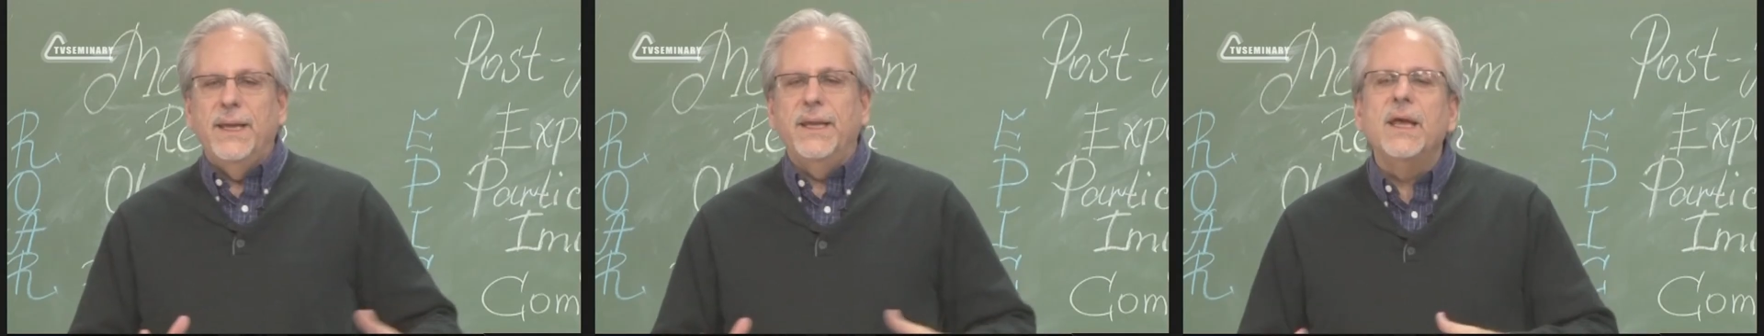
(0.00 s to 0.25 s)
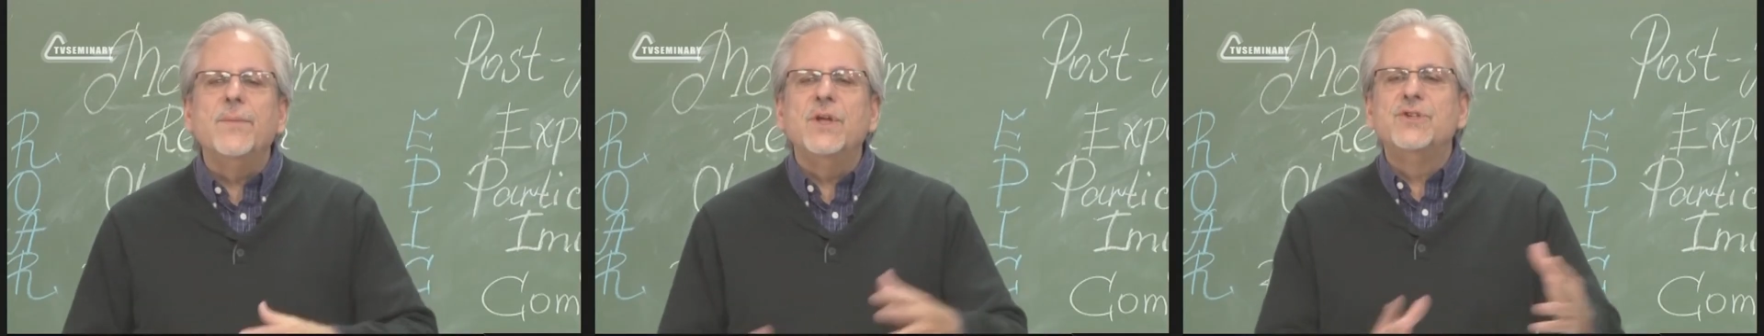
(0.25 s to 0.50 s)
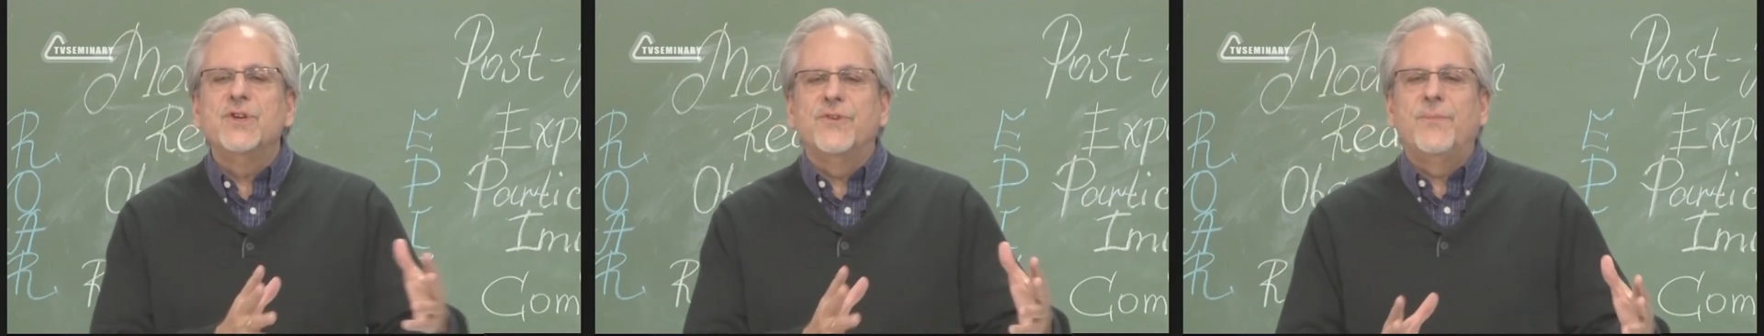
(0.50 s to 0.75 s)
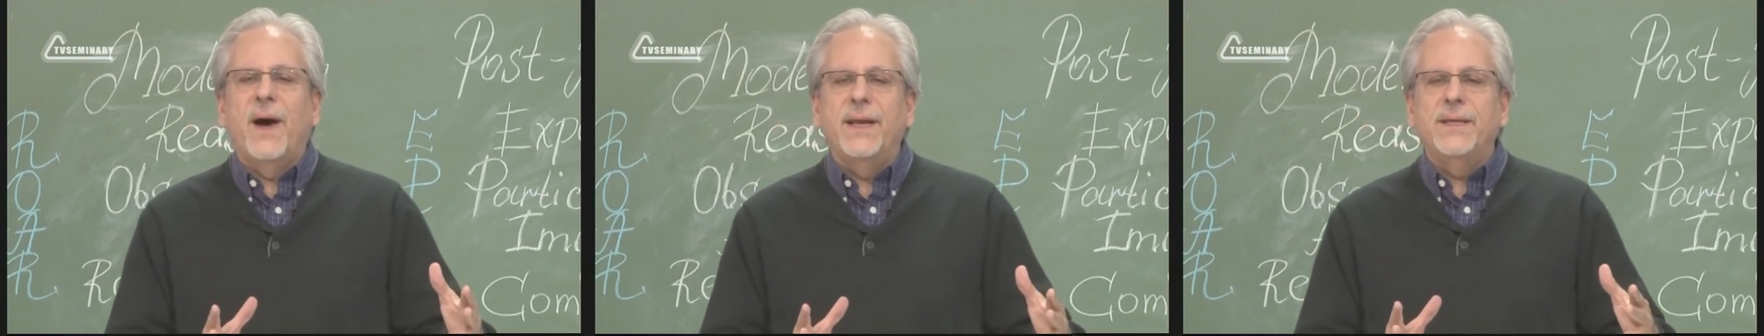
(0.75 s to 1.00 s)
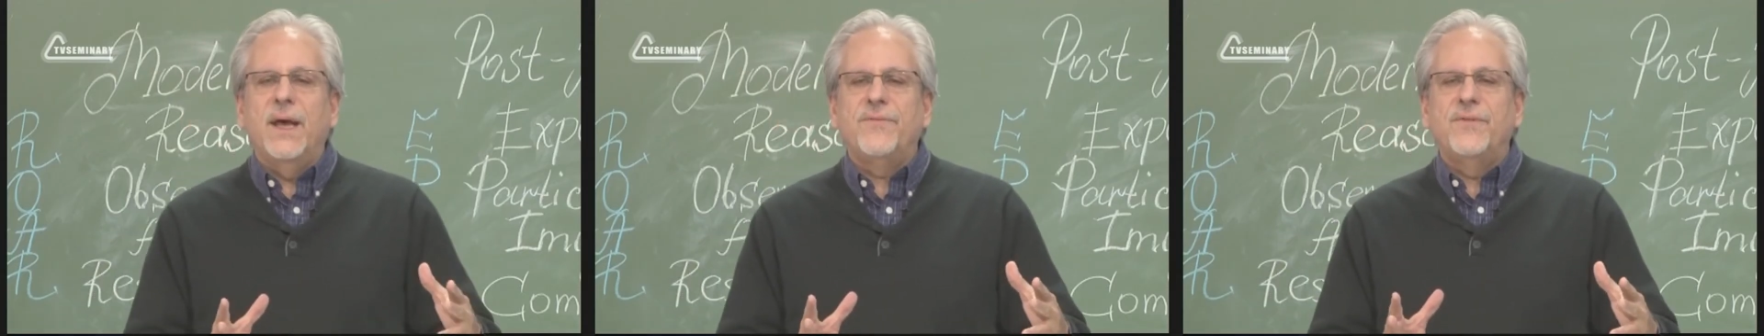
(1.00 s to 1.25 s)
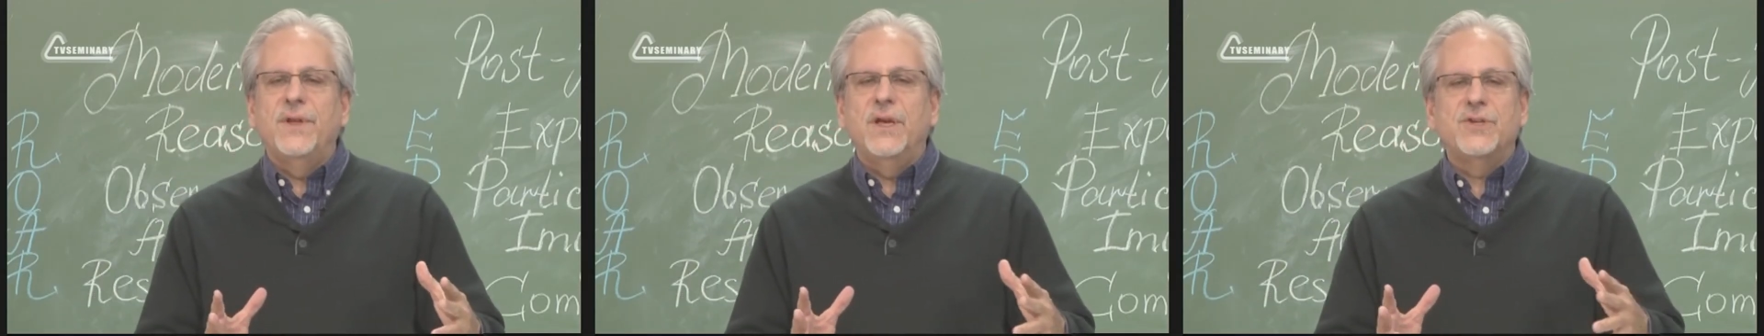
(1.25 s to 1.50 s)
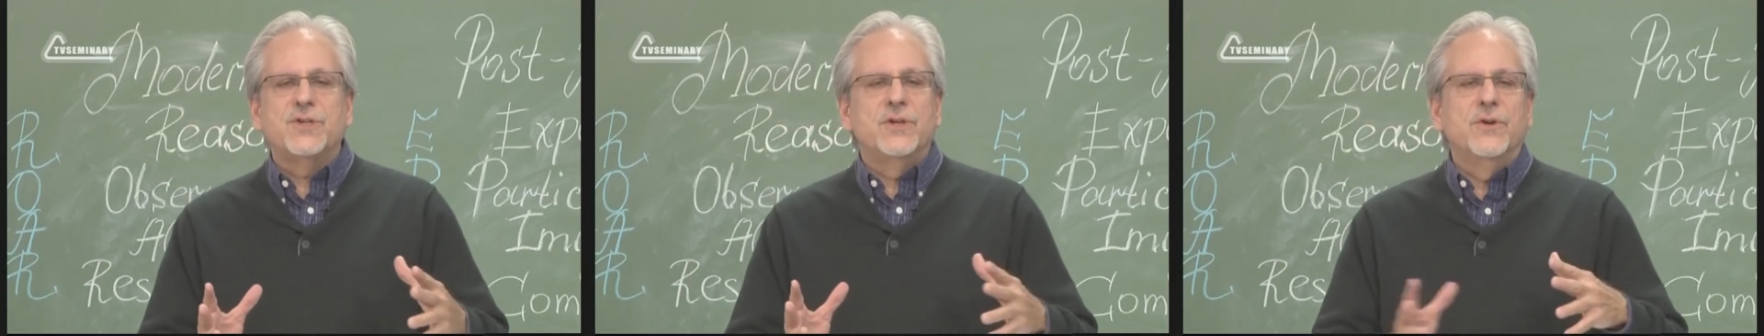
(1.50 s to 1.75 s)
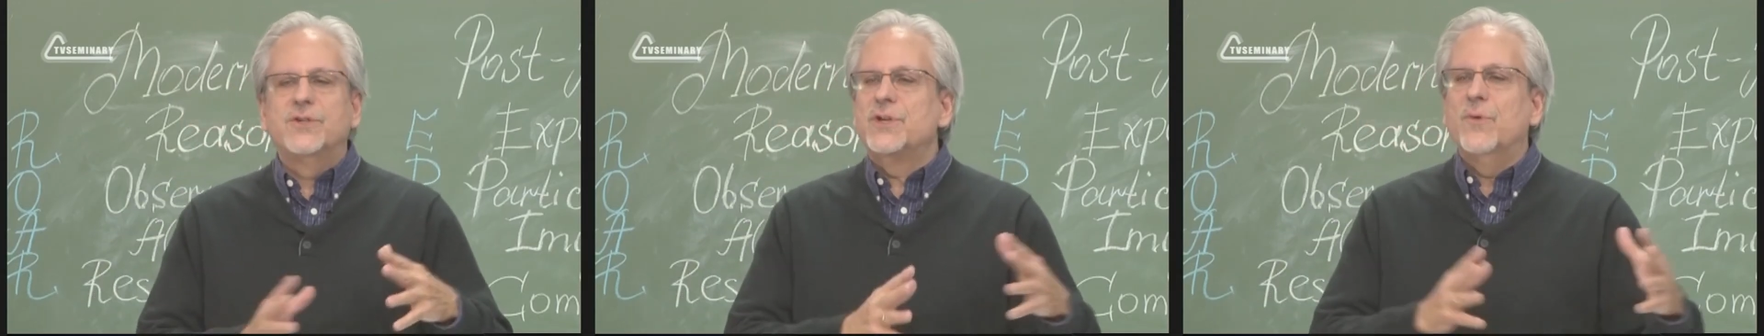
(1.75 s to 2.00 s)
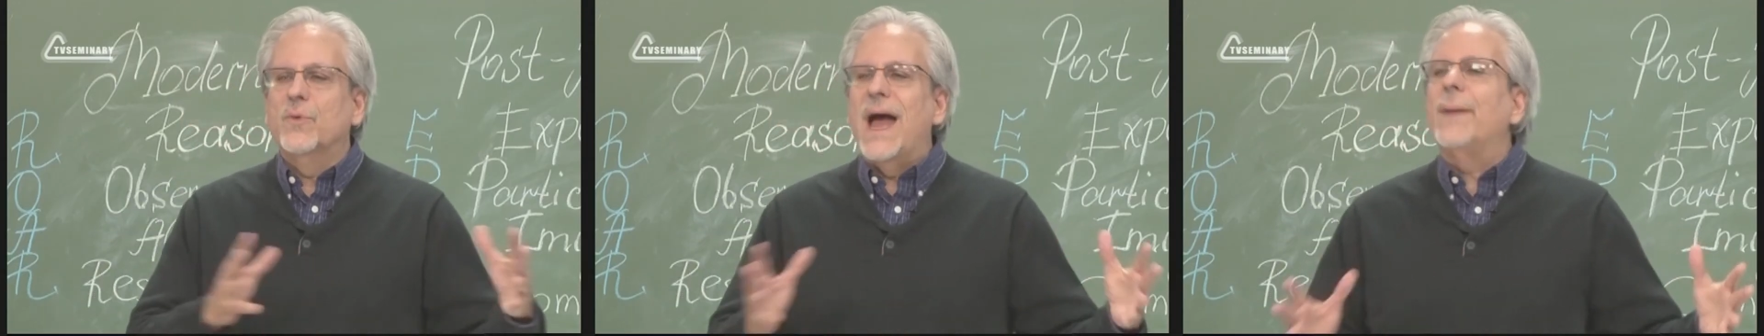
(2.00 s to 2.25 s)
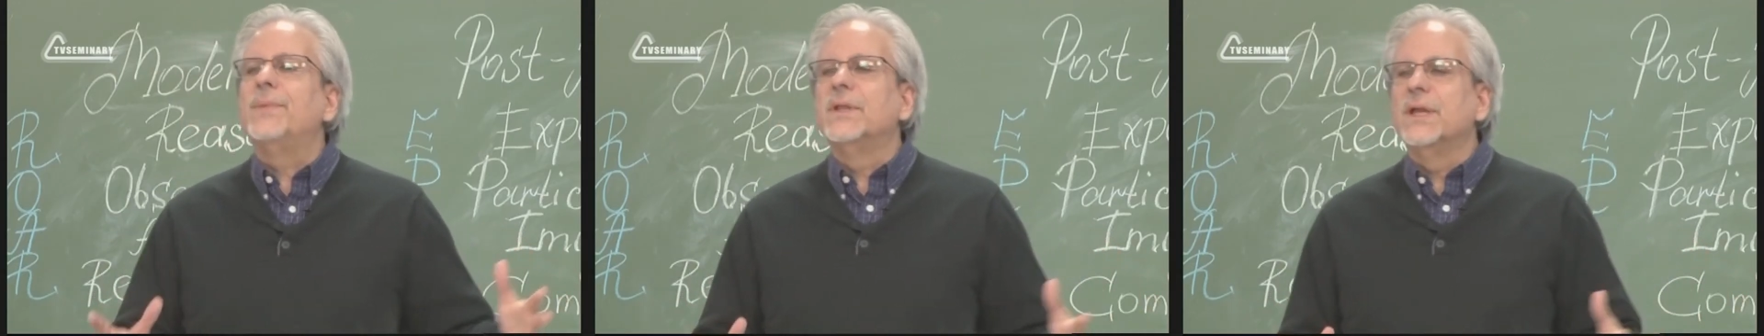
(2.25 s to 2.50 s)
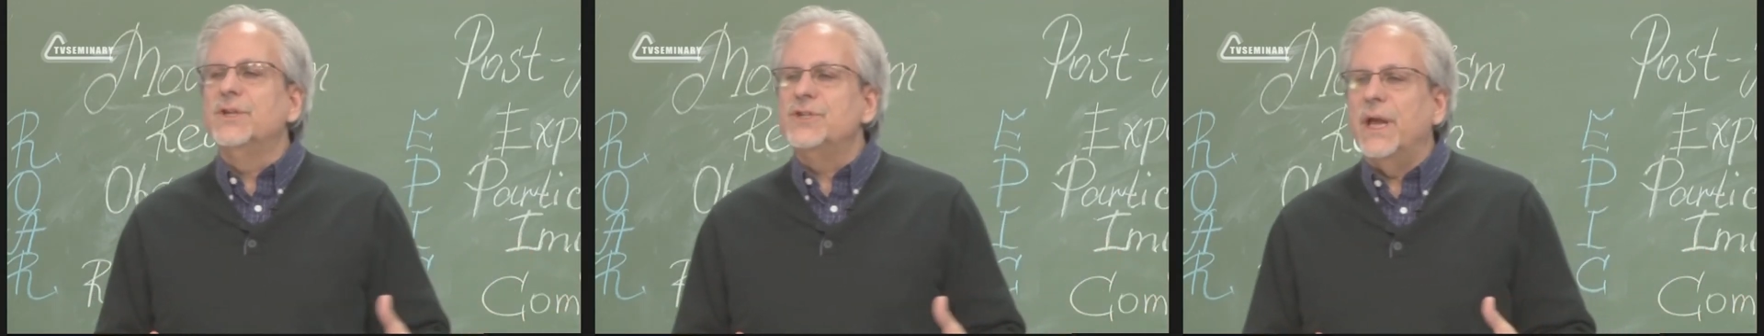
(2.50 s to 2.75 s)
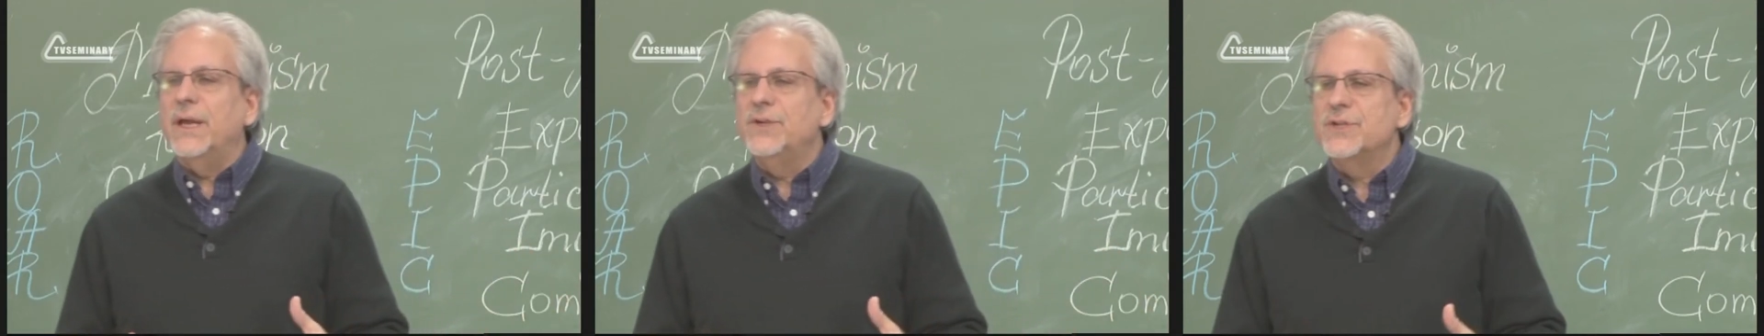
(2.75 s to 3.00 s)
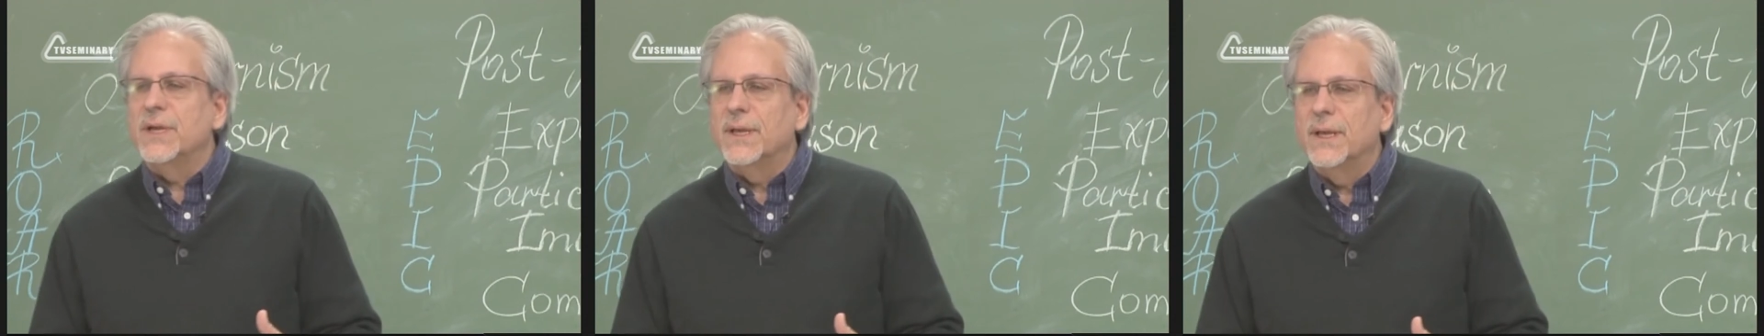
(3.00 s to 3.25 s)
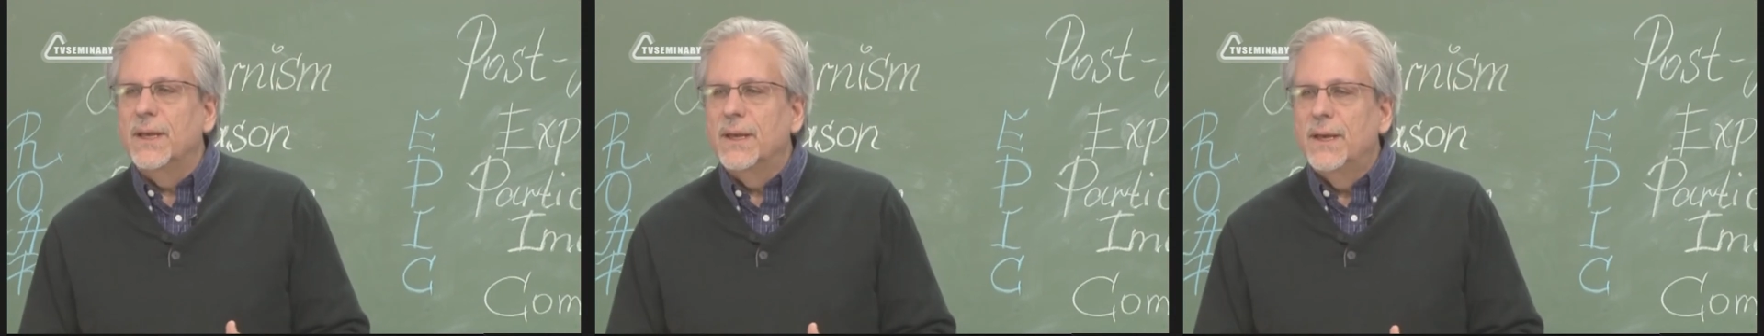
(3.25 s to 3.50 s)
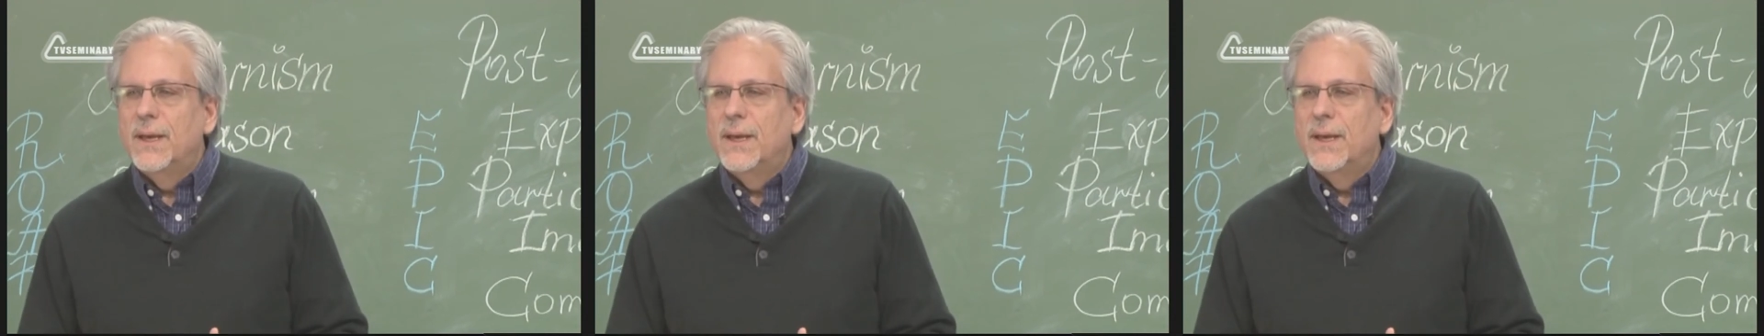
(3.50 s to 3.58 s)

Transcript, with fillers: And images, by definition, are rapidly changing.